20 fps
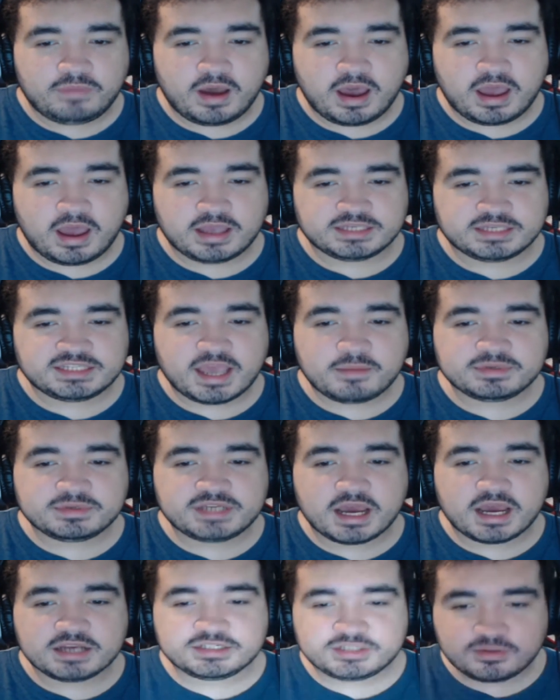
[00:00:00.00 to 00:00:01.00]

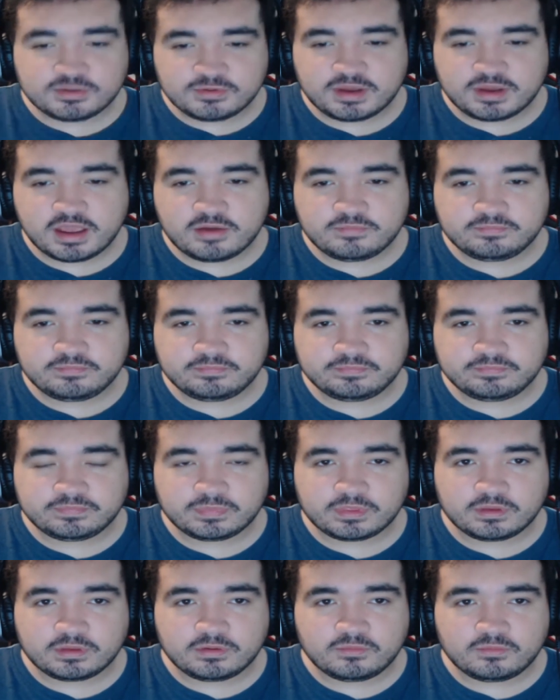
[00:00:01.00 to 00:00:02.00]
Sabotage Studio,
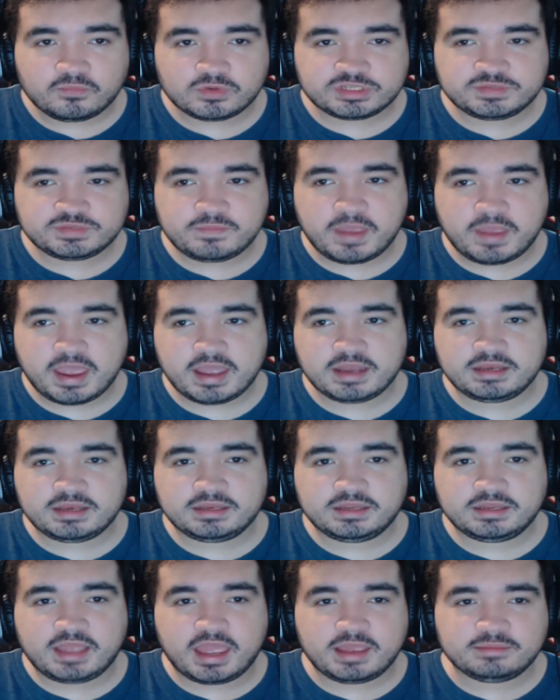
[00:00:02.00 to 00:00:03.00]
which
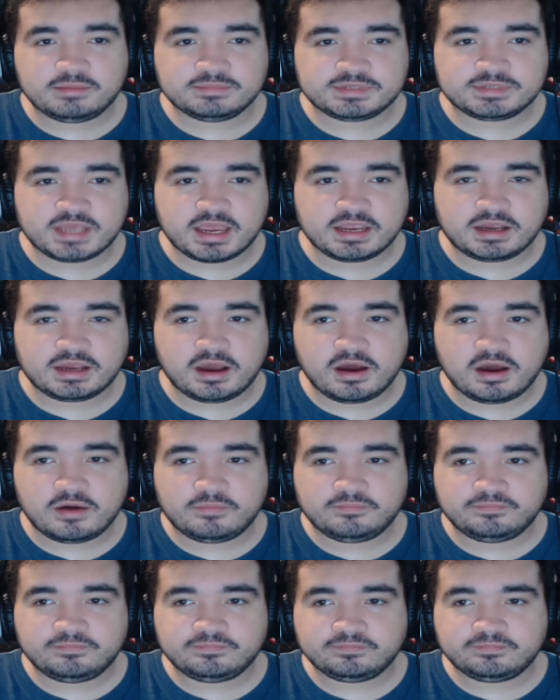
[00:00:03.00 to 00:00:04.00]
made games like I'm